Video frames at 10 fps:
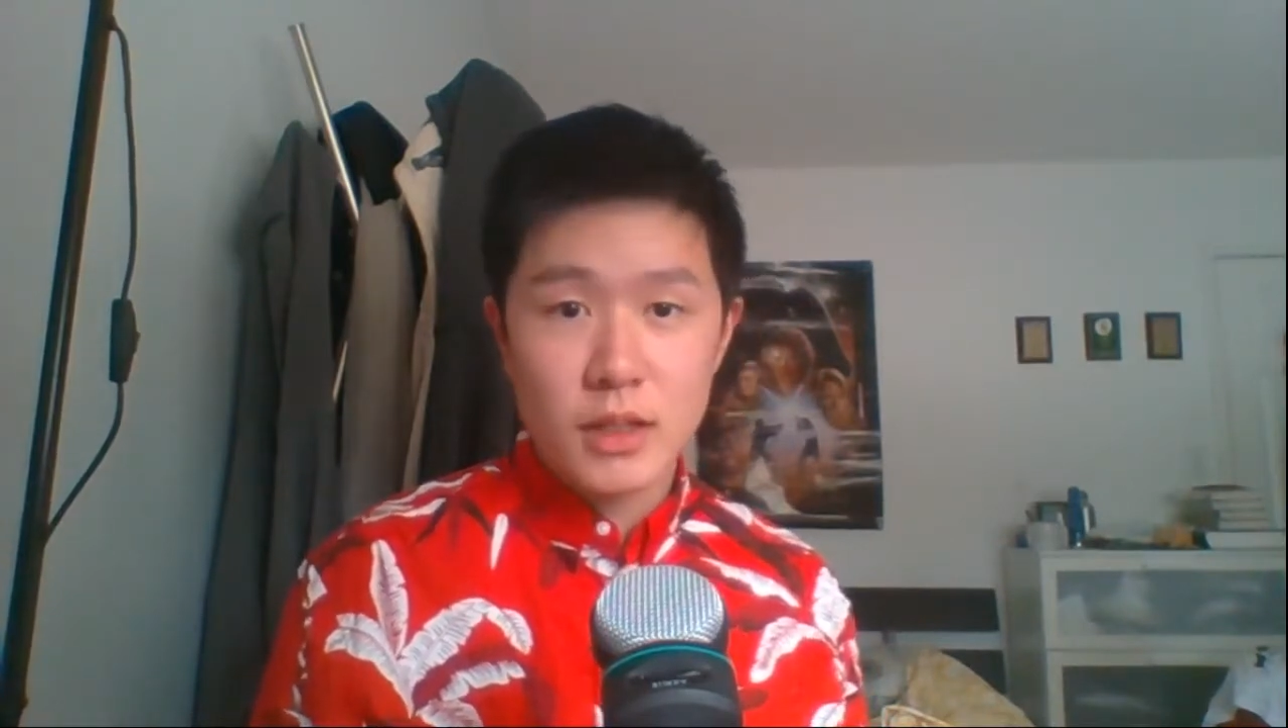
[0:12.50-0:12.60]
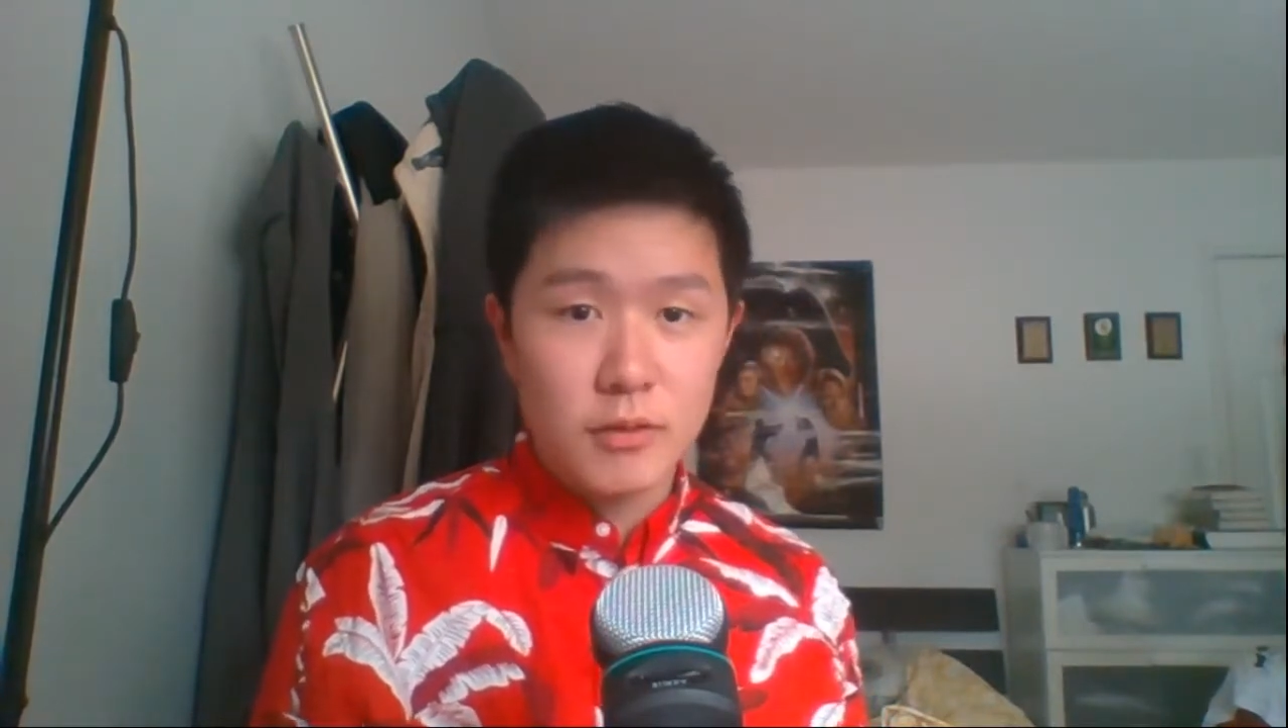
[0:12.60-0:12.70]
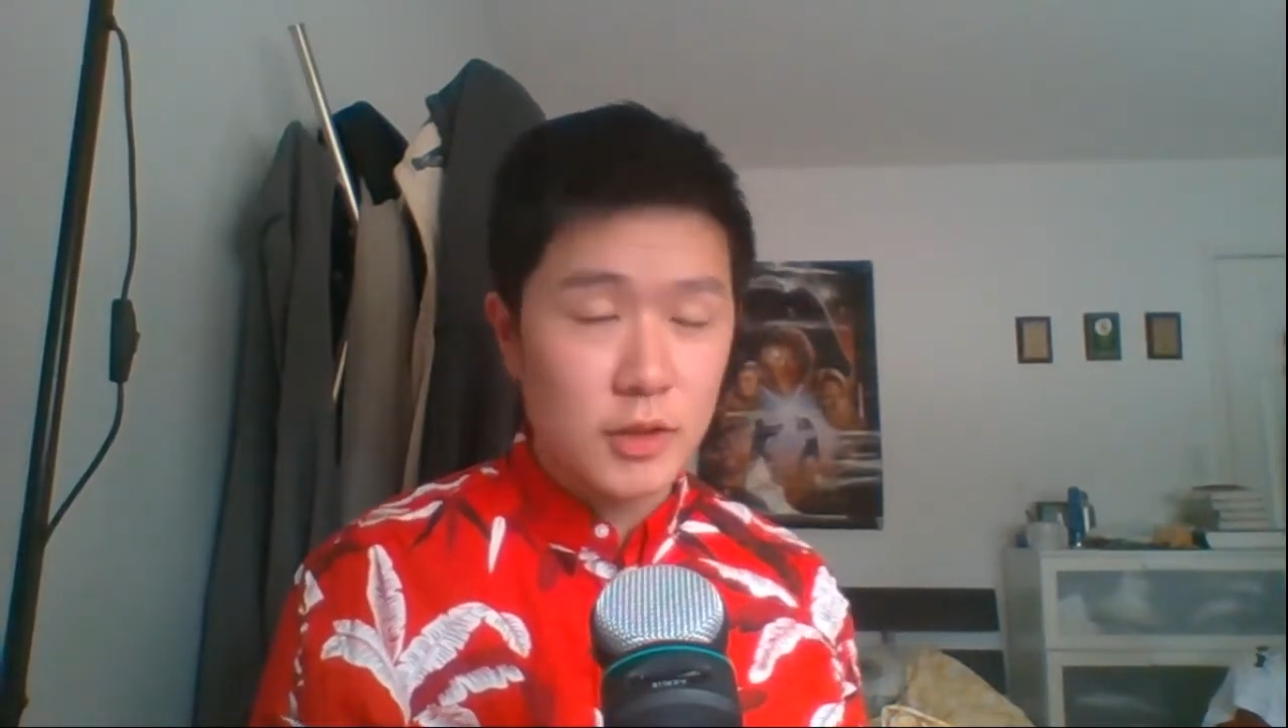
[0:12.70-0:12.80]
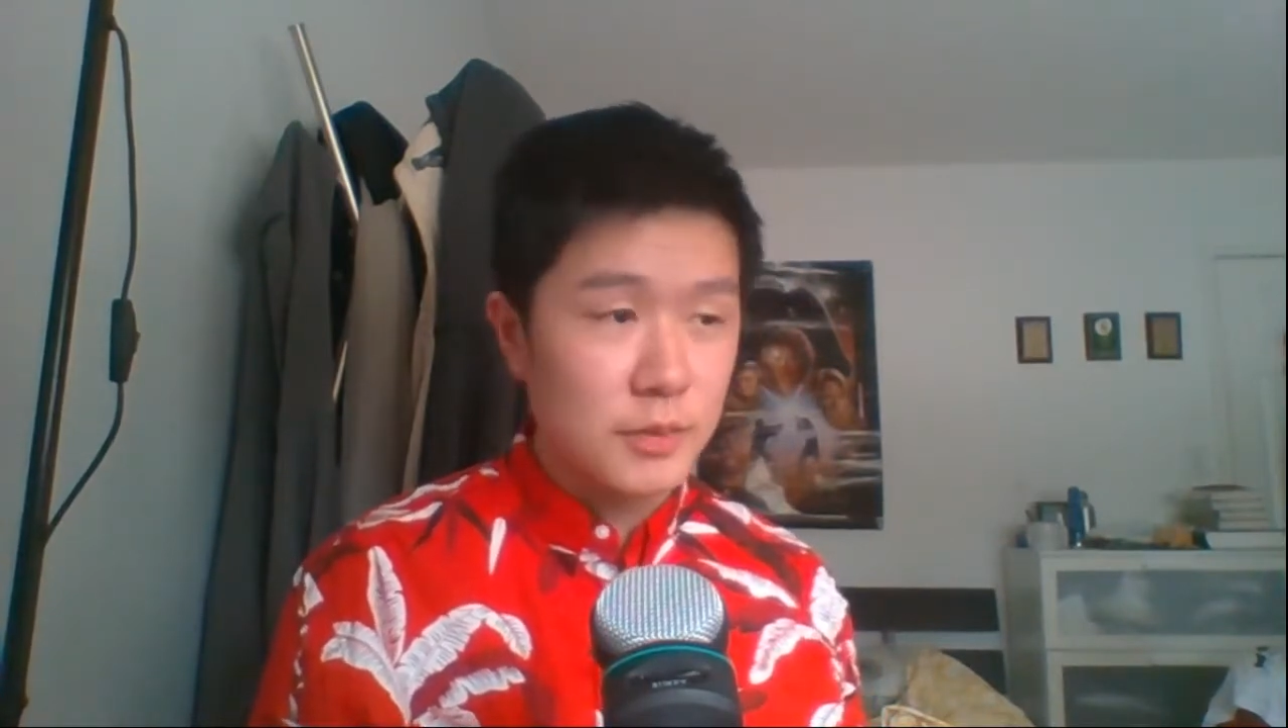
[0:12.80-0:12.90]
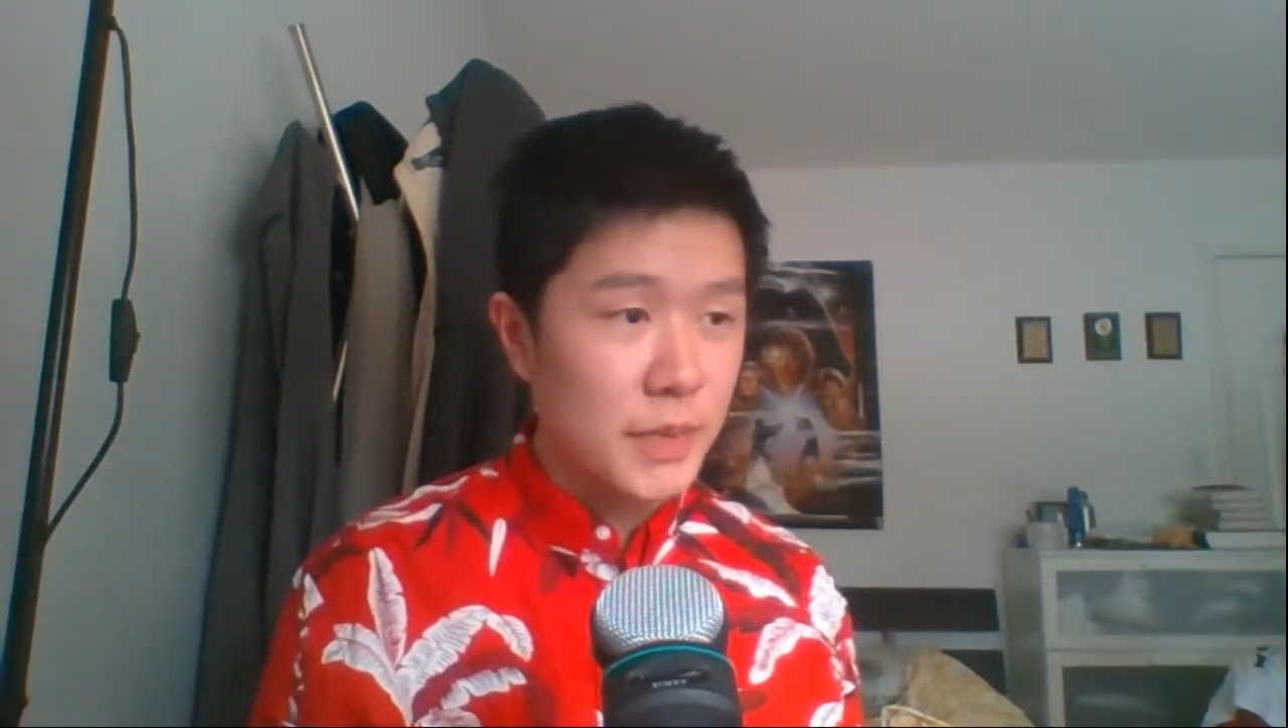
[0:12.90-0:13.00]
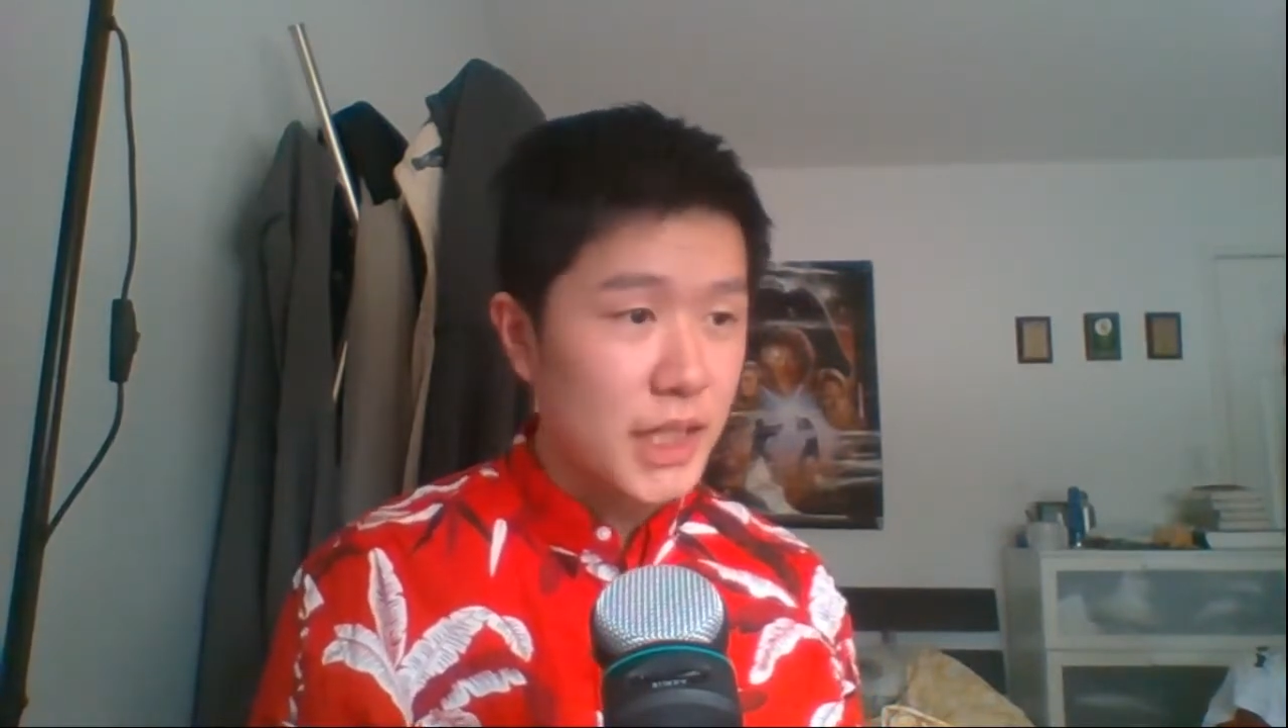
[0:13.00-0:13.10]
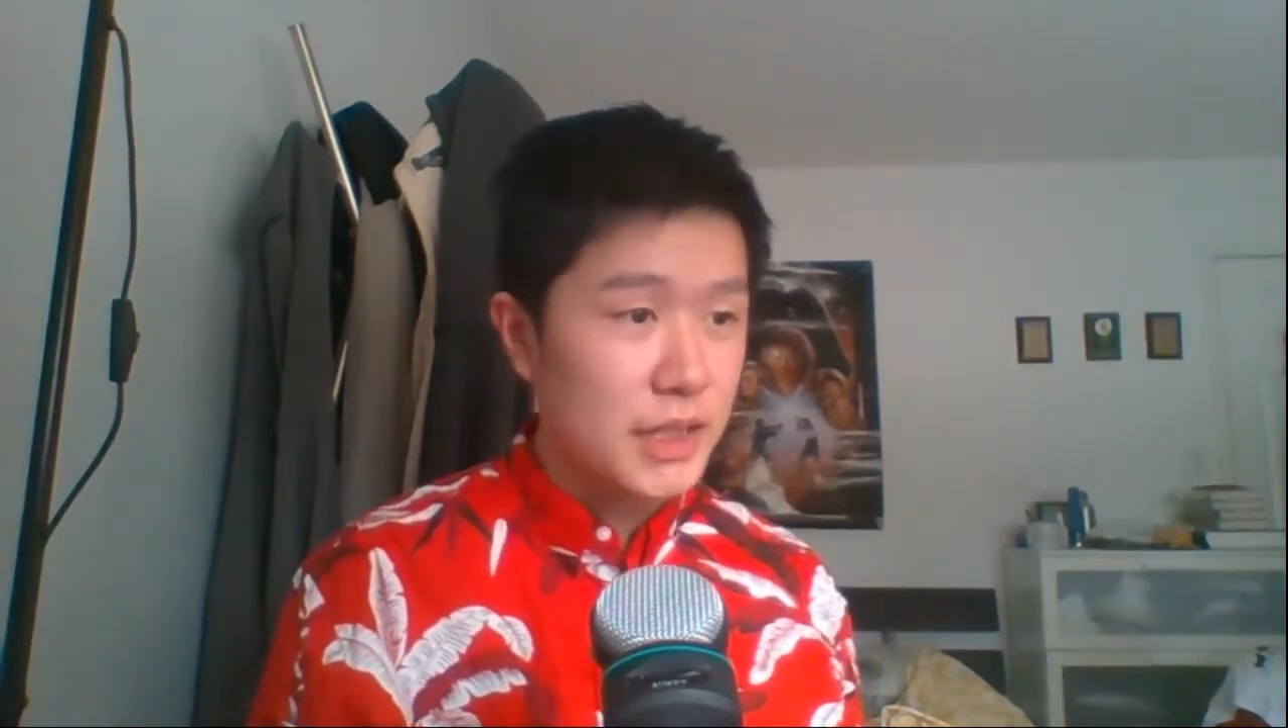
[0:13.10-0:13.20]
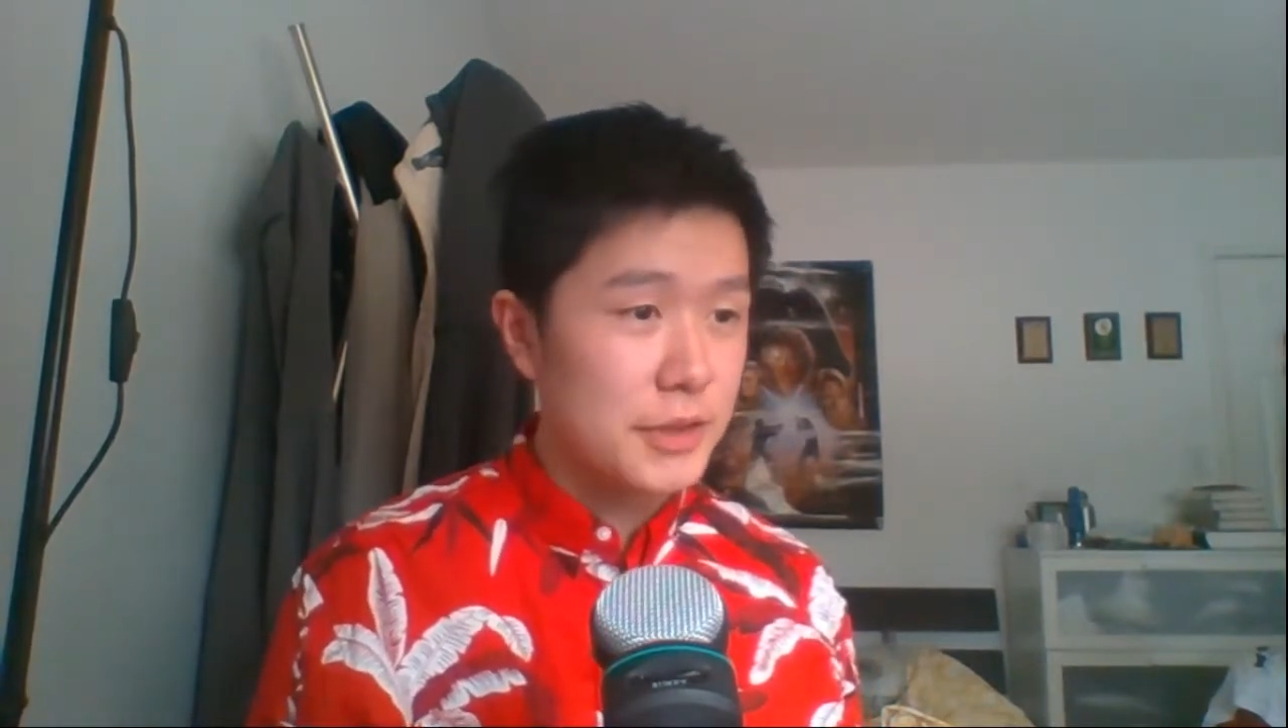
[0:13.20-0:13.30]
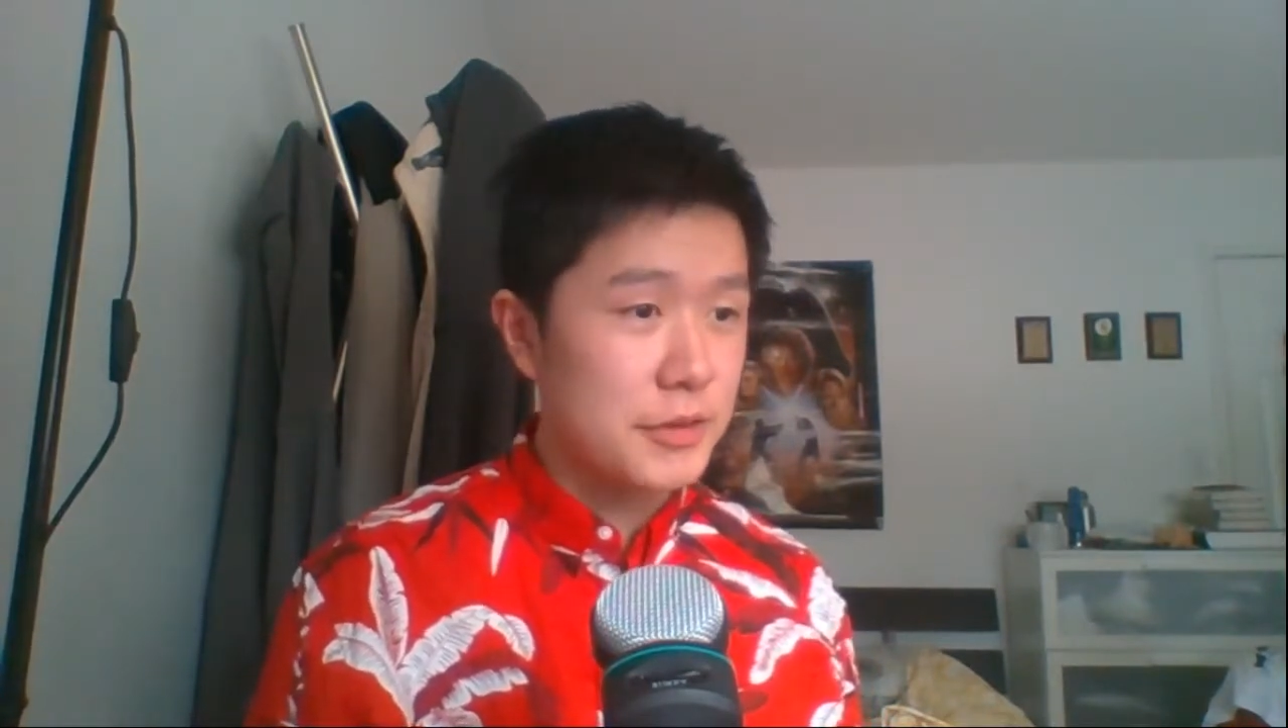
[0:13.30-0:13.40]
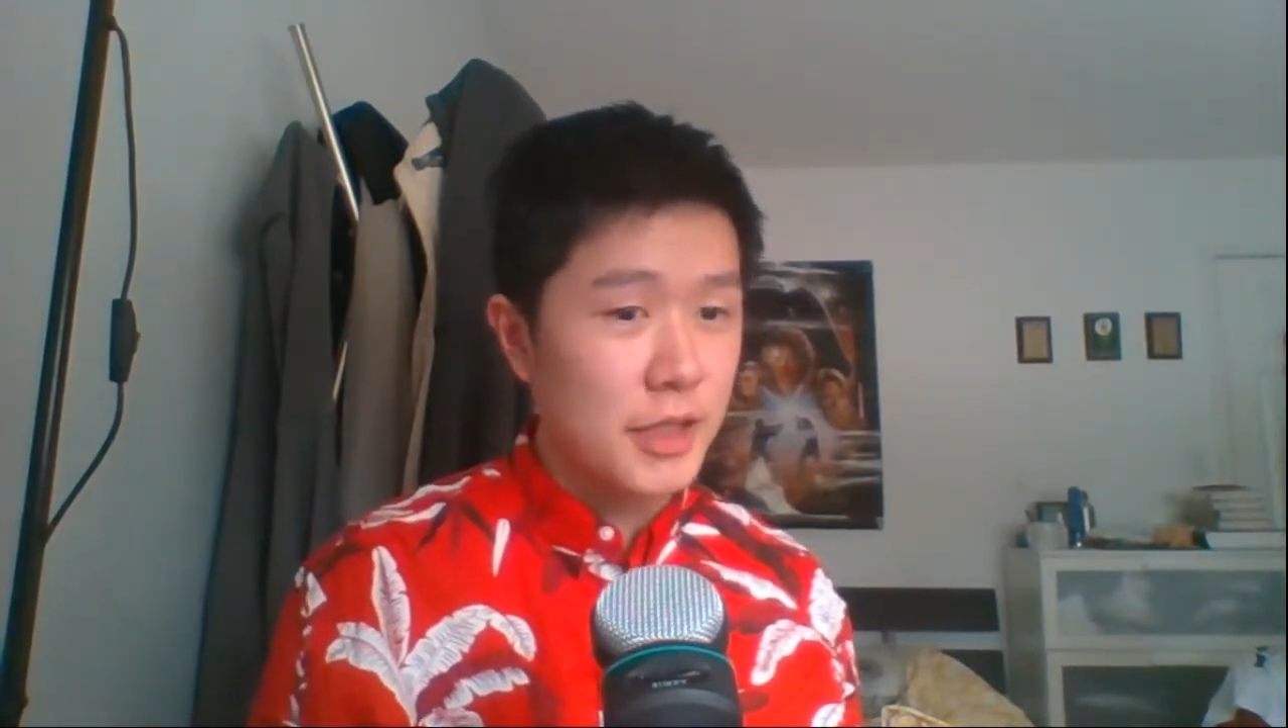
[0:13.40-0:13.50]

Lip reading: Welcome back to